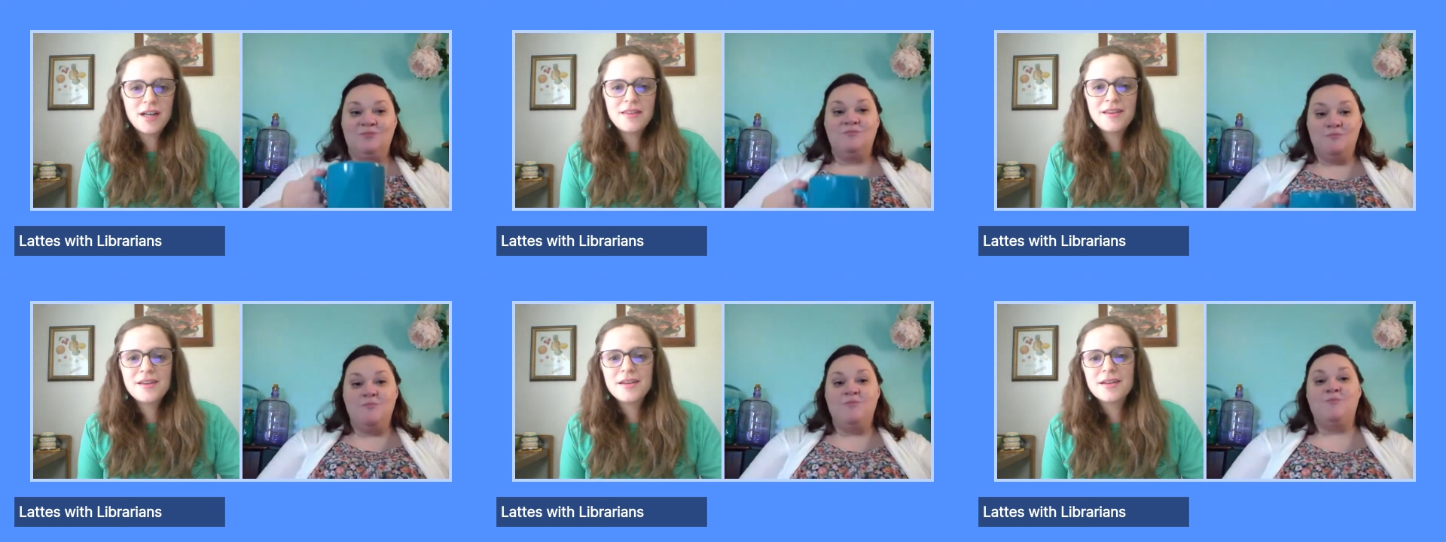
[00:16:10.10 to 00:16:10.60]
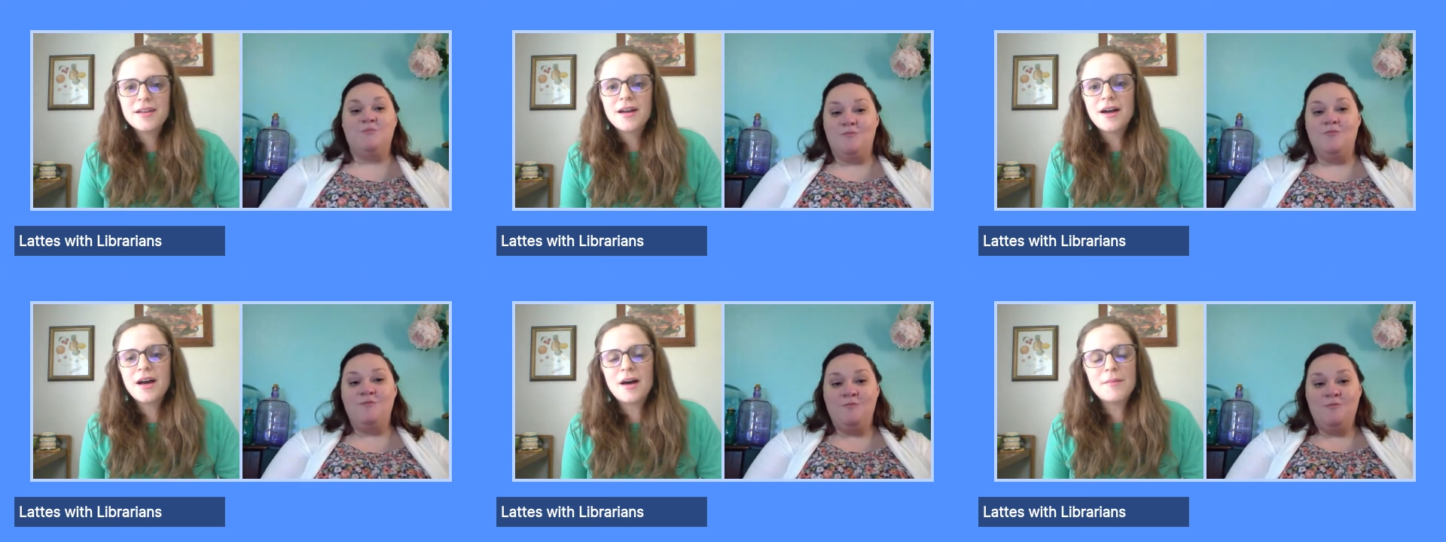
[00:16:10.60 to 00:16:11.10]
Speaker 1: think. Mm
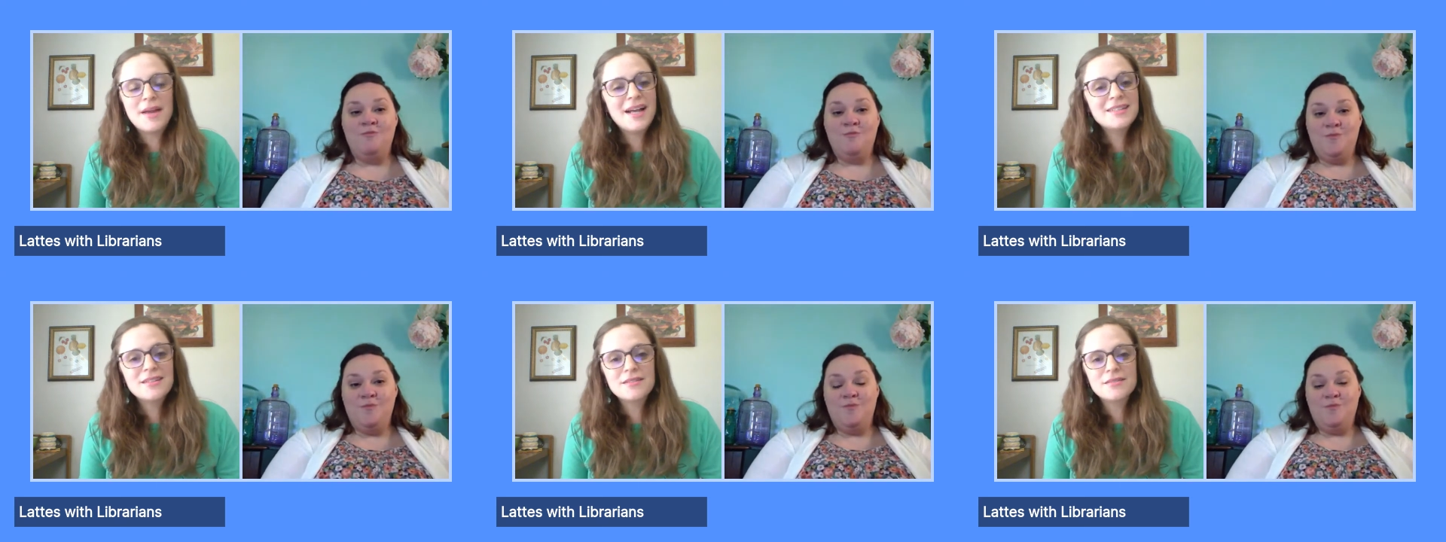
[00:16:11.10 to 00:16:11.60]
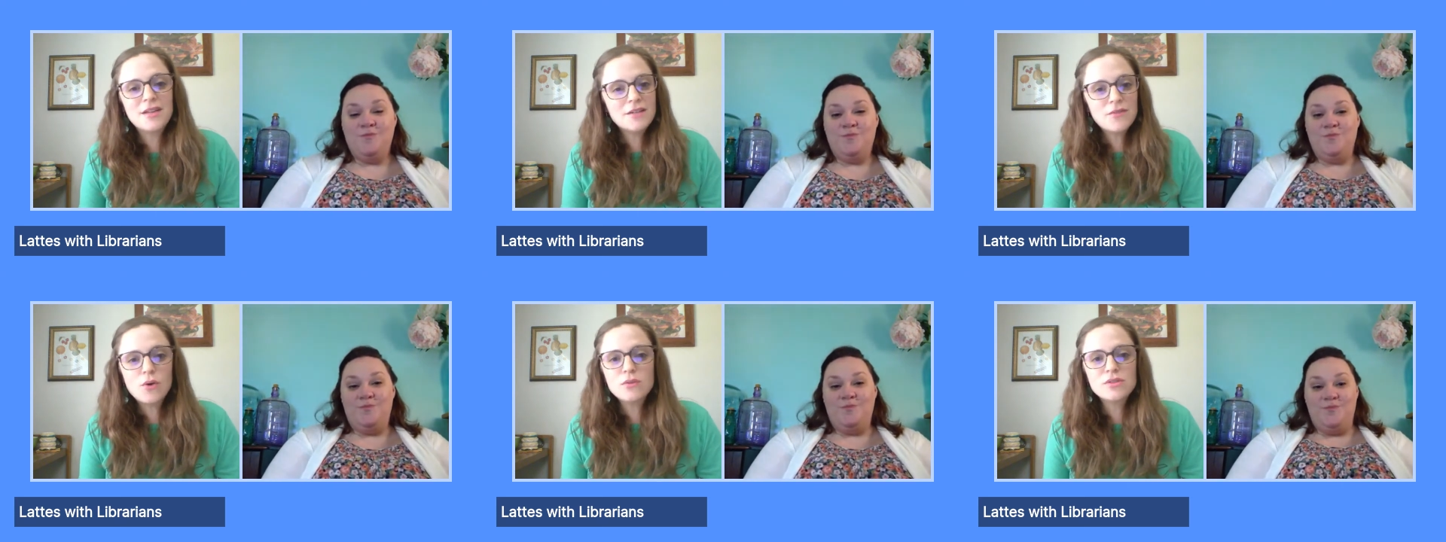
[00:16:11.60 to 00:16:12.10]
-hmm. um, it has a lot
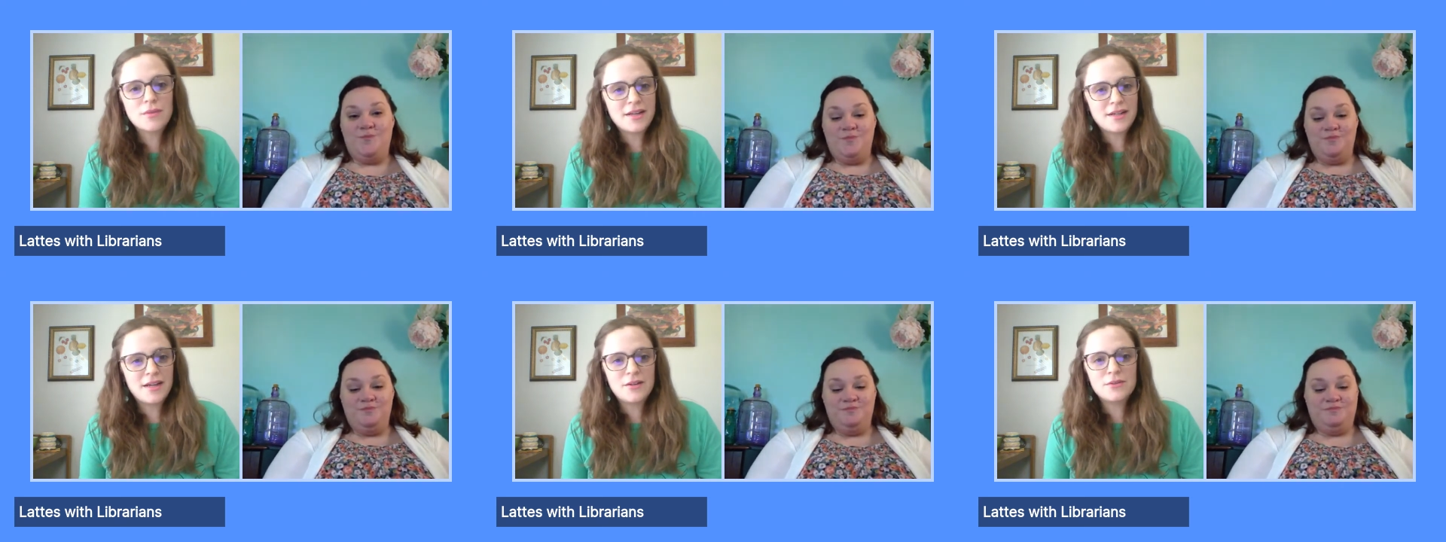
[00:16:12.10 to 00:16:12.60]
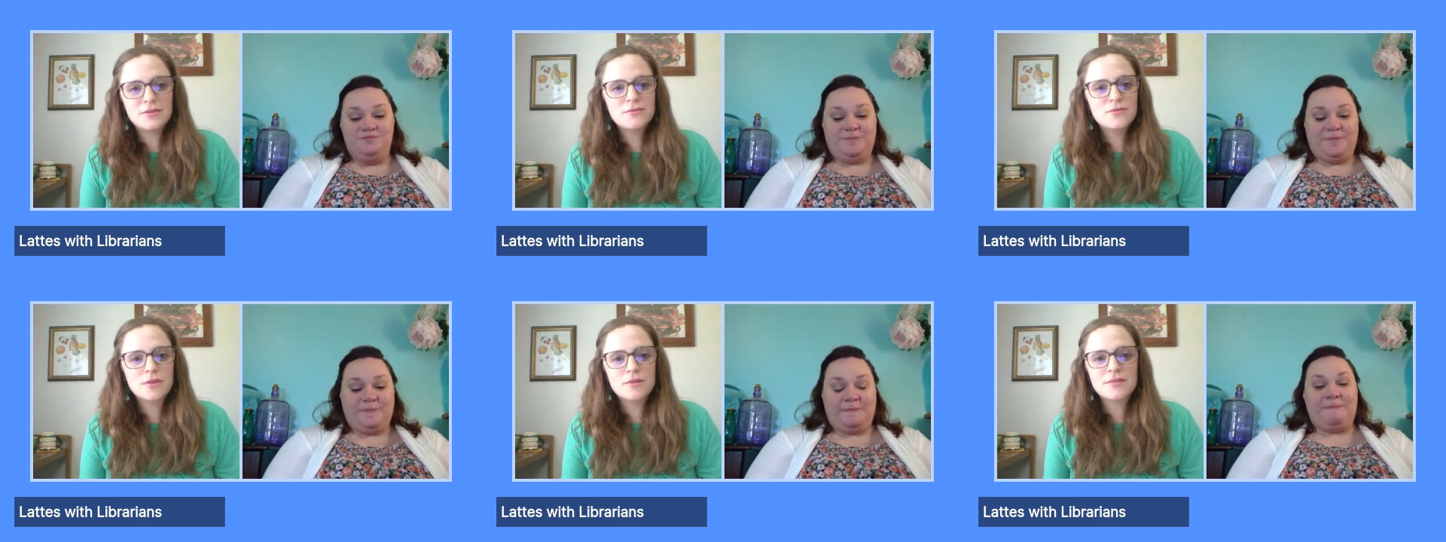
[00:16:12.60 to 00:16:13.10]
of holds right now
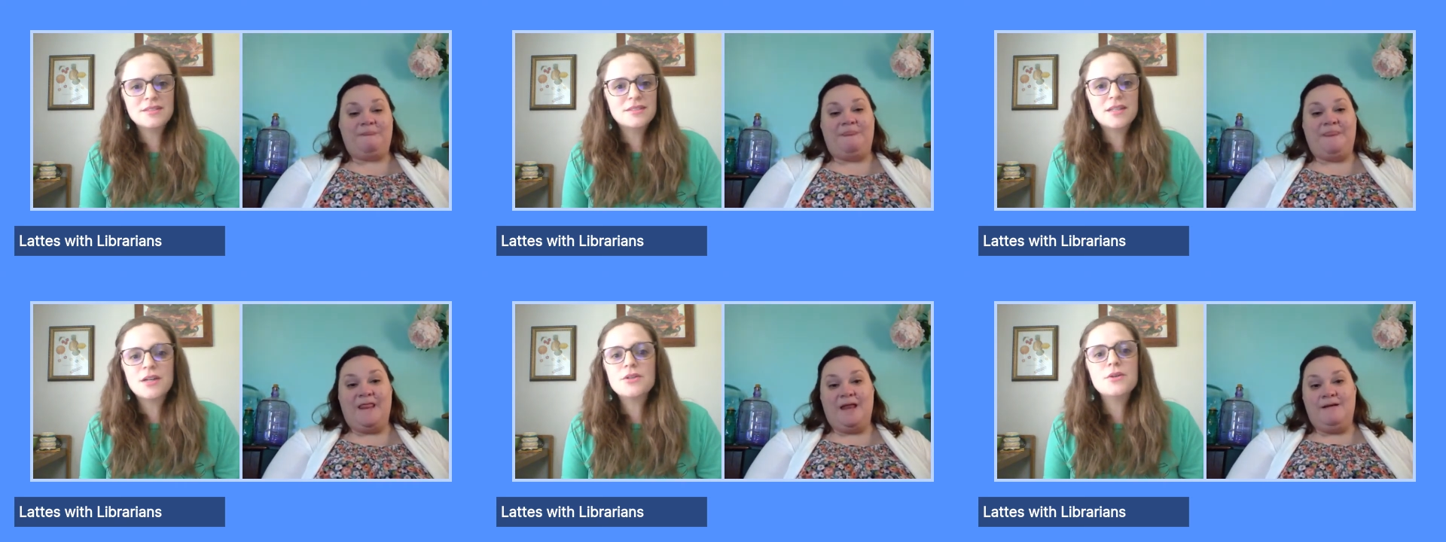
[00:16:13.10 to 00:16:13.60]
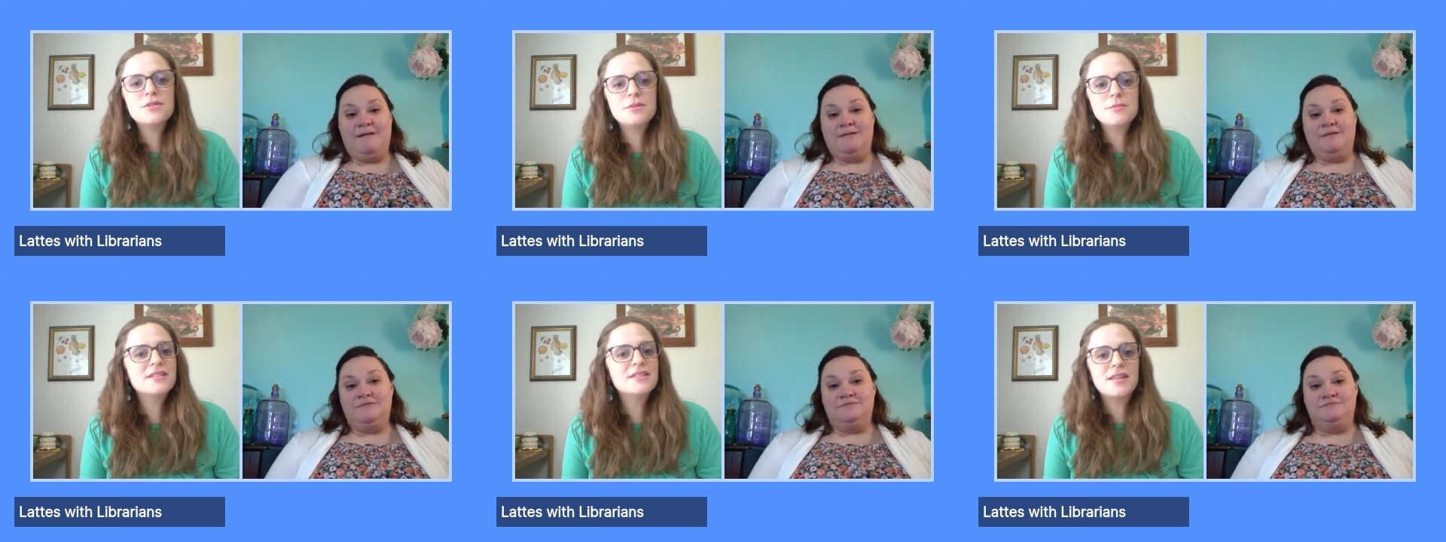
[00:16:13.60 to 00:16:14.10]
for reasons unknown to
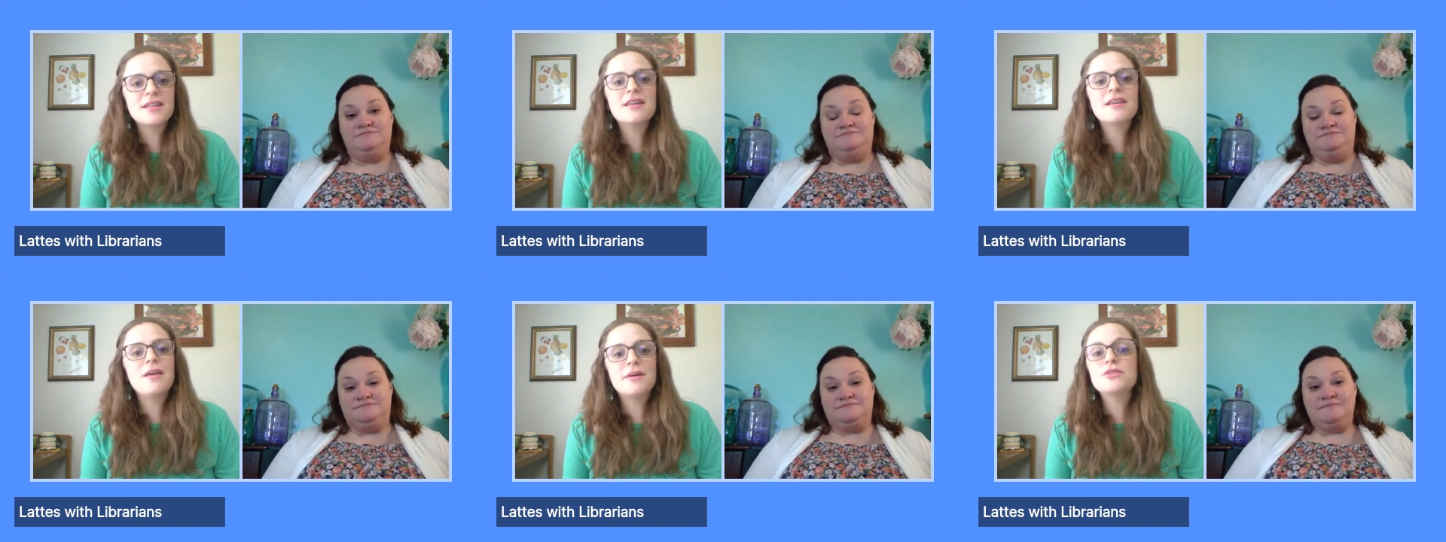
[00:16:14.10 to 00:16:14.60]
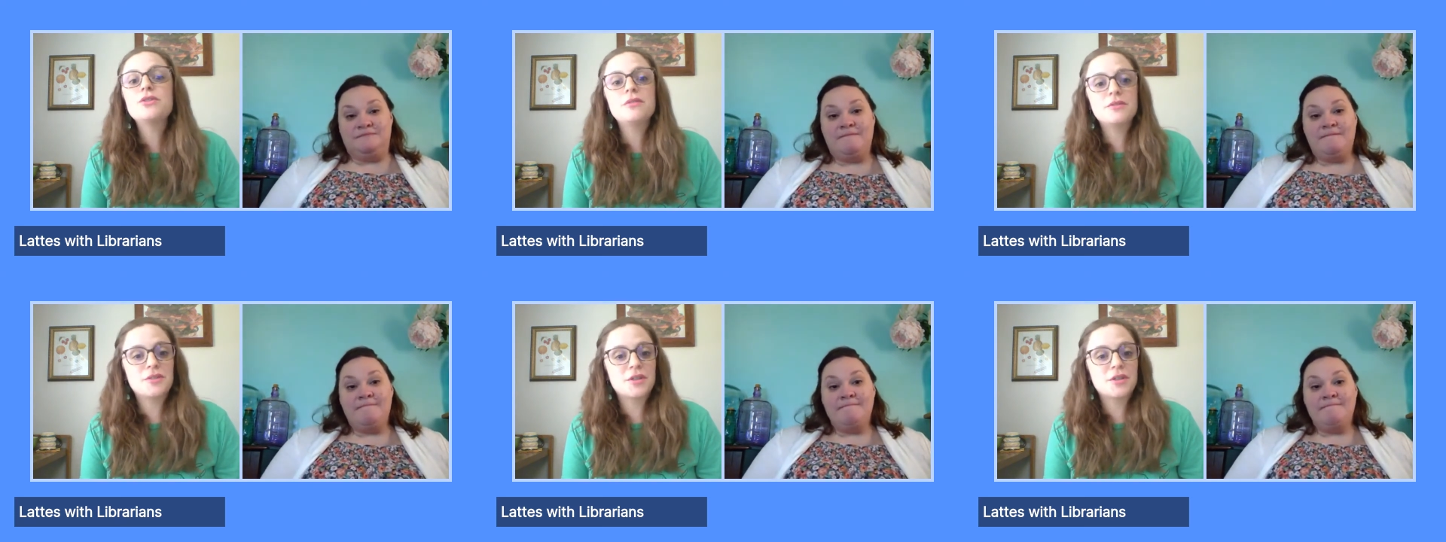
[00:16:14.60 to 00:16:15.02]
me because I think it came out two years